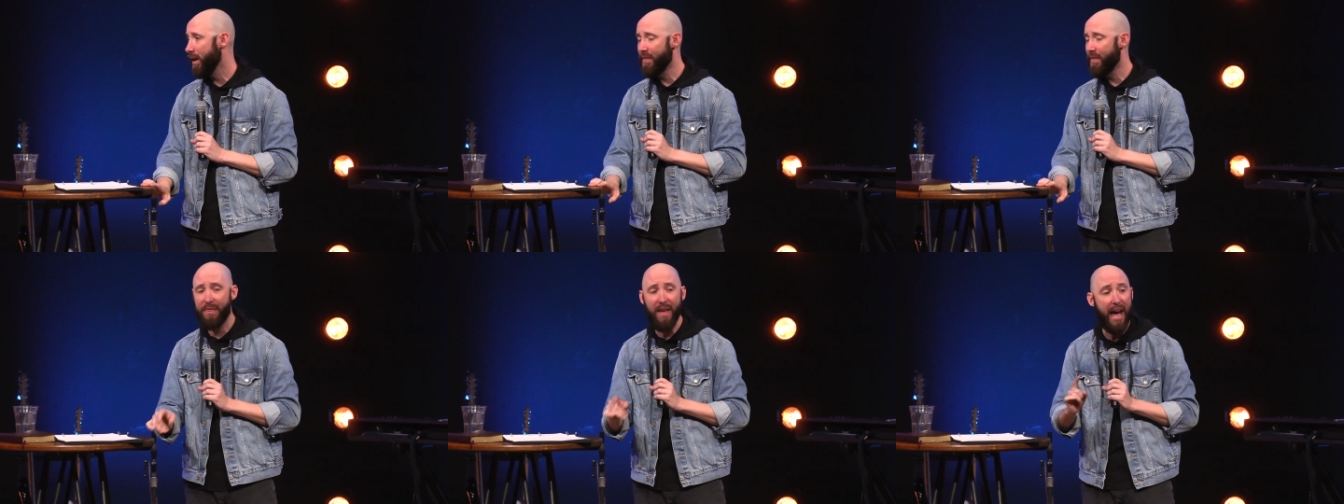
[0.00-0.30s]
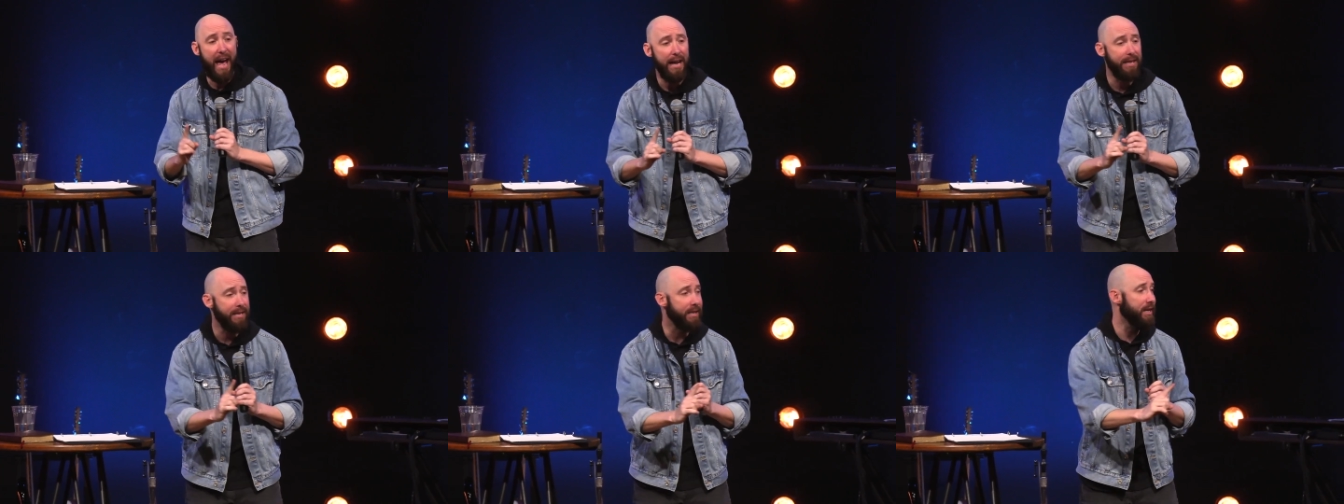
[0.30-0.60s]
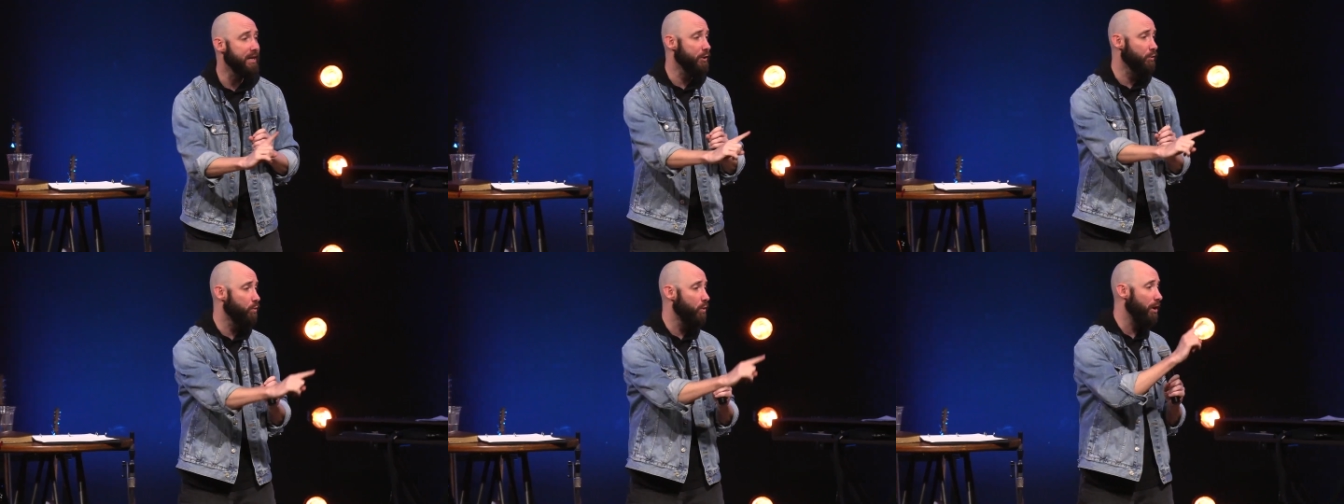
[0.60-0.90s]
That
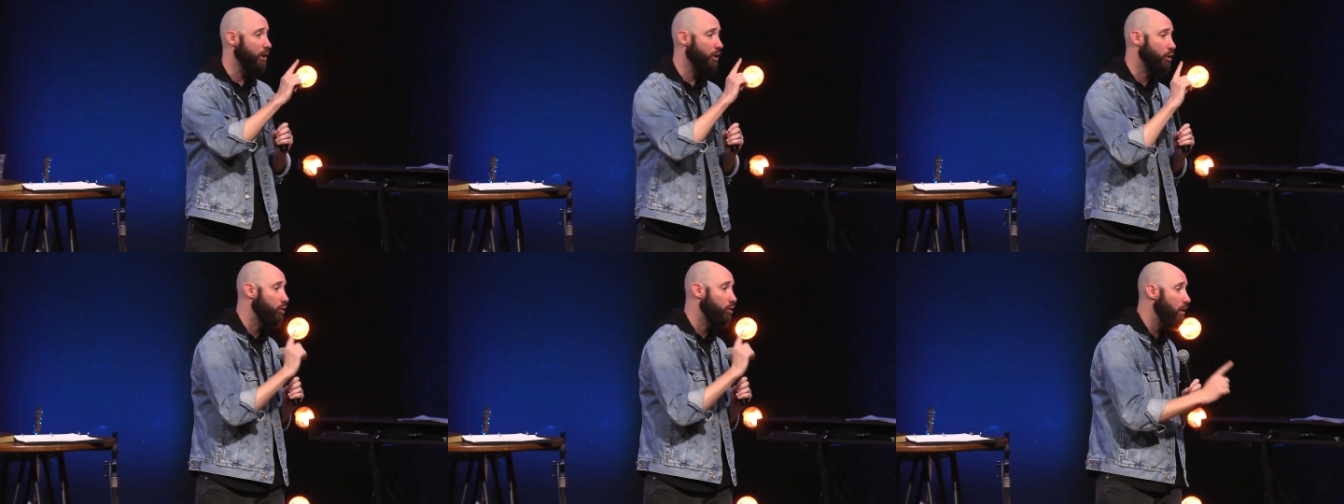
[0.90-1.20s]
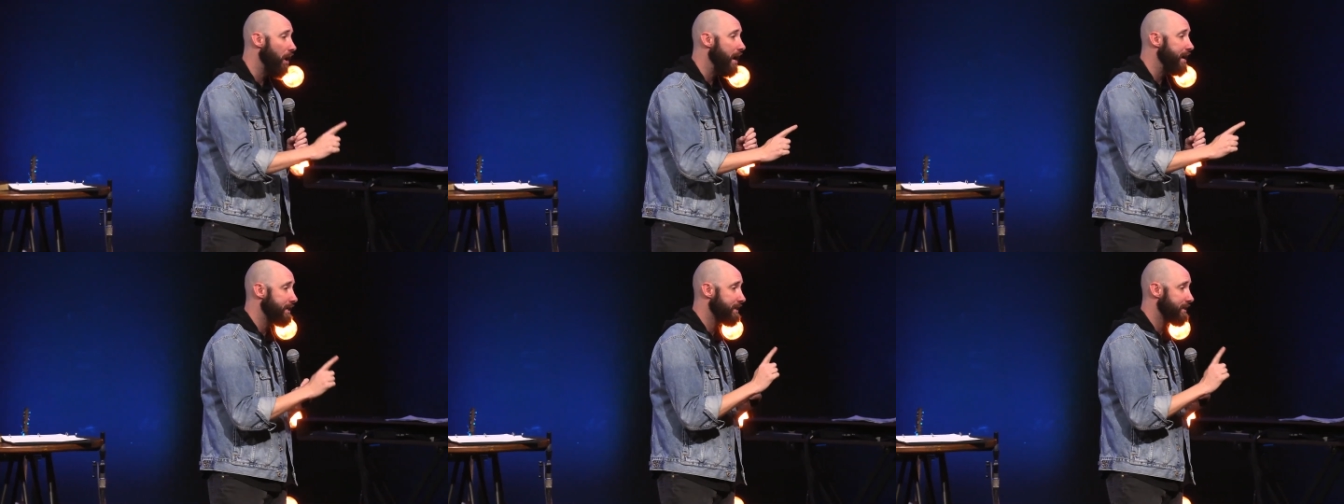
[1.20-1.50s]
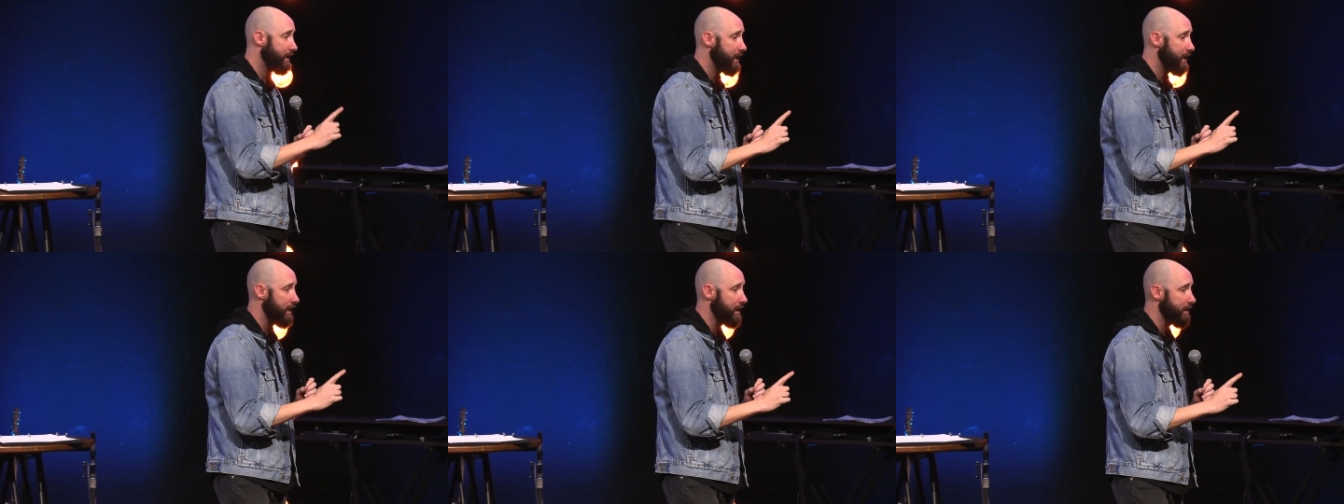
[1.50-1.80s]
is what grace
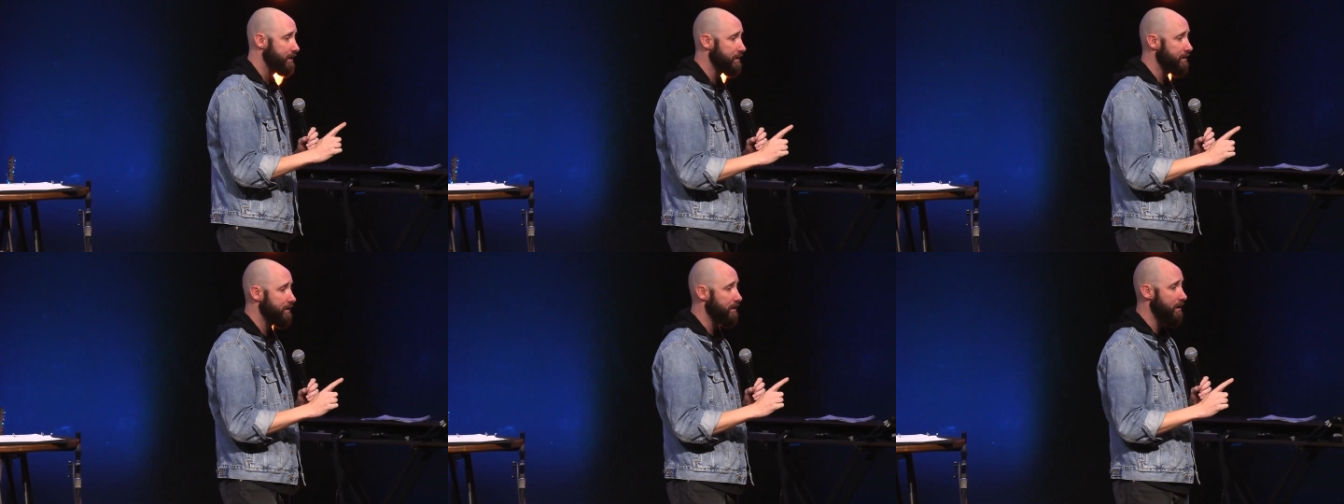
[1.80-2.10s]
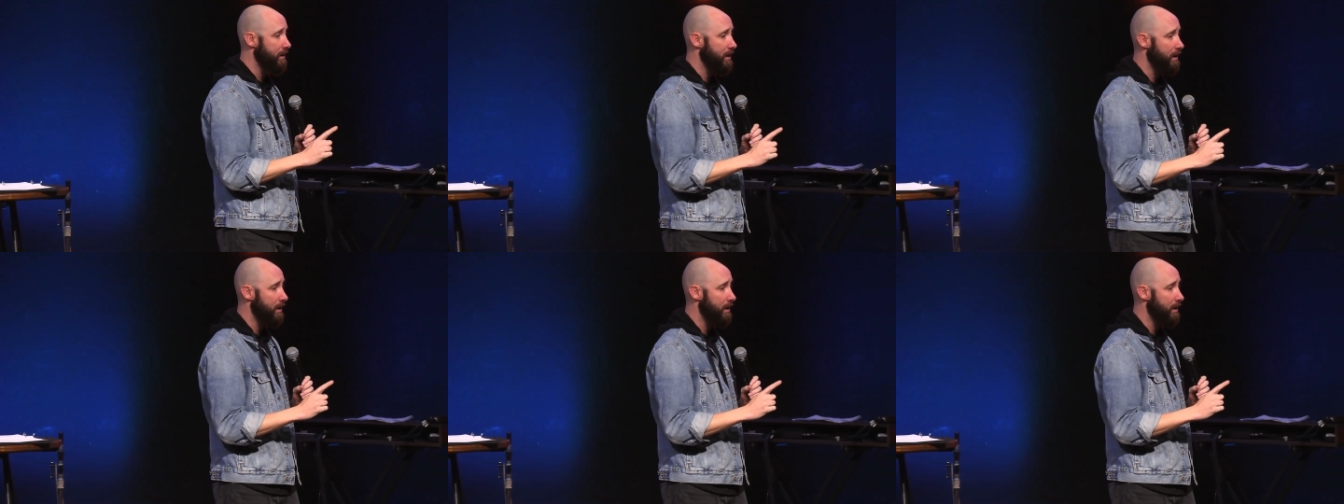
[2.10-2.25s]
is.